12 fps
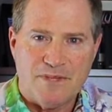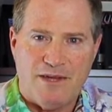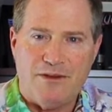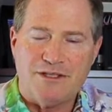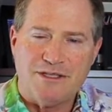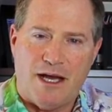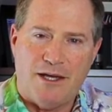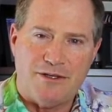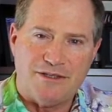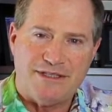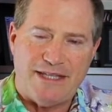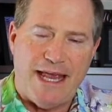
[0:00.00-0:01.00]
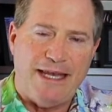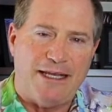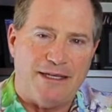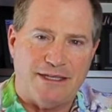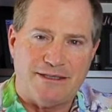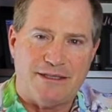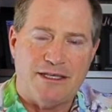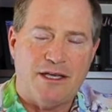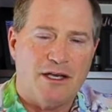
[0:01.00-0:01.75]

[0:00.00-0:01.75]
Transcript: and there's understanding that's